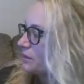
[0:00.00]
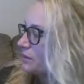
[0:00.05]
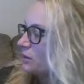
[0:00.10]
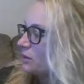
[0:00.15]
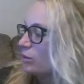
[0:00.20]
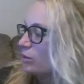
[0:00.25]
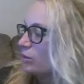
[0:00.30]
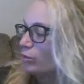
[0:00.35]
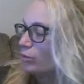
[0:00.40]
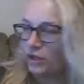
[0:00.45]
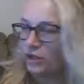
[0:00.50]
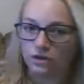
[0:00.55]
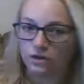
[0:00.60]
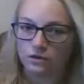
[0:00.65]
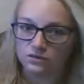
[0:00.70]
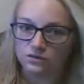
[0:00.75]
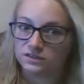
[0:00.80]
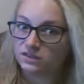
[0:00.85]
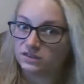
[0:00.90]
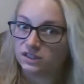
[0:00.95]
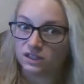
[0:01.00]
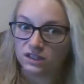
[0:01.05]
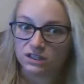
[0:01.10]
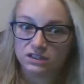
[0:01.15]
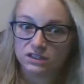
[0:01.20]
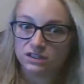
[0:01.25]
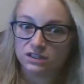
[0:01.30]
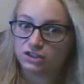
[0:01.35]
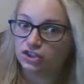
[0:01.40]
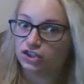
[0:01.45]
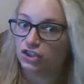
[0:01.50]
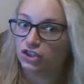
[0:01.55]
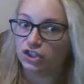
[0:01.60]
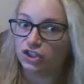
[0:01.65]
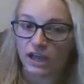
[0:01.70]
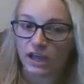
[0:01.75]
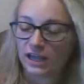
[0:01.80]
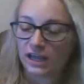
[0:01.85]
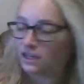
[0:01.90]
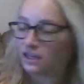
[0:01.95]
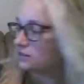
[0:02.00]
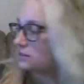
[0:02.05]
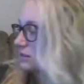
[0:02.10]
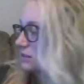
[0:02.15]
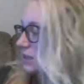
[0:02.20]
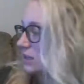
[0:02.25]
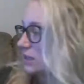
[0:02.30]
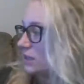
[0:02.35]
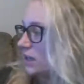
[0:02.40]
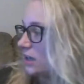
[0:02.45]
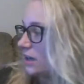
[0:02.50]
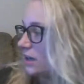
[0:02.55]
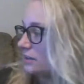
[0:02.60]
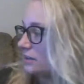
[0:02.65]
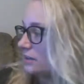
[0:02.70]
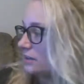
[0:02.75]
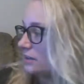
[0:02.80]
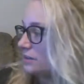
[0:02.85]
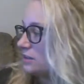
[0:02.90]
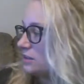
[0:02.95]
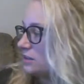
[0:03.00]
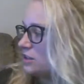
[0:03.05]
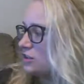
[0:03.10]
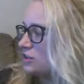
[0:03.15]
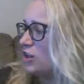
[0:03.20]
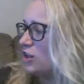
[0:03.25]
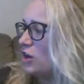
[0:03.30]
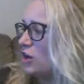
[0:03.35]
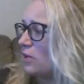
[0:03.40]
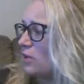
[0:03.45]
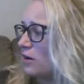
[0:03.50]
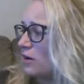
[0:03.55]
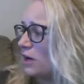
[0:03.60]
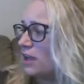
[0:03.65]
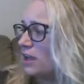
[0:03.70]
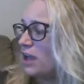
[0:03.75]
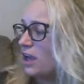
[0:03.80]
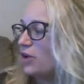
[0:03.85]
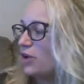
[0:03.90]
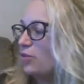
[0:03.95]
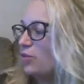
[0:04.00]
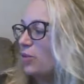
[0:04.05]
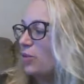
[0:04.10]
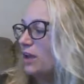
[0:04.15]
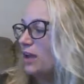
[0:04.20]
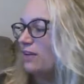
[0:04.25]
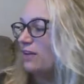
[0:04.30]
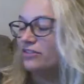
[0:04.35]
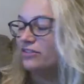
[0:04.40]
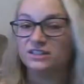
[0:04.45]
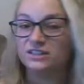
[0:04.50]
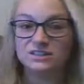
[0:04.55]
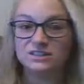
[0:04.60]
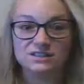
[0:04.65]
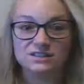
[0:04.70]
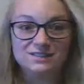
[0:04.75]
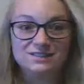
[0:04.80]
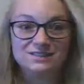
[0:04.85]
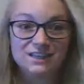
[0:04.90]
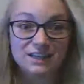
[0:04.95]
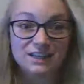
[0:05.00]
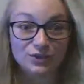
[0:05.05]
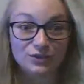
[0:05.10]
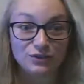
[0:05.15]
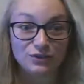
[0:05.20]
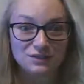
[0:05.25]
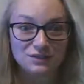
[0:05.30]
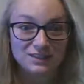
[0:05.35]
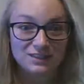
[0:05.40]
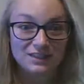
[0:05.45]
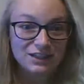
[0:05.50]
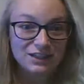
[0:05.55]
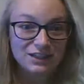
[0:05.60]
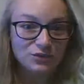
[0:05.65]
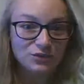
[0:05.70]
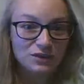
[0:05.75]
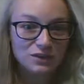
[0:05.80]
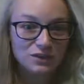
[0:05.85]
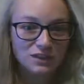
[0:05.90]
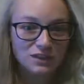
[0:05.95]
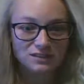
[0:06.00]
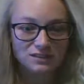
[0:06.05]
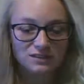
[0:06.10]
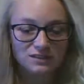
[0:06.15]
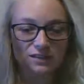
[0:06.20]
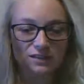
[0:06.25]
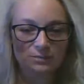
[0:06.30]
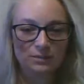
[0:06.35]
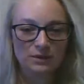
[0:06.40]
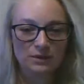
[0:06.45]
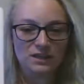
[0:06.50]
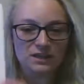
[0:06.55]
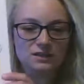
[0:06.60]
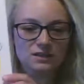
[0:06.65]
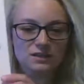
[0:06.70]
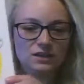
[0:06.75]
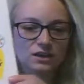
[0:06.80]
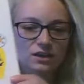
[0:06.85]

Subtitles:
We don't stand a chance, said Gus. Don't worry, we have the secret ingredient, said Pete.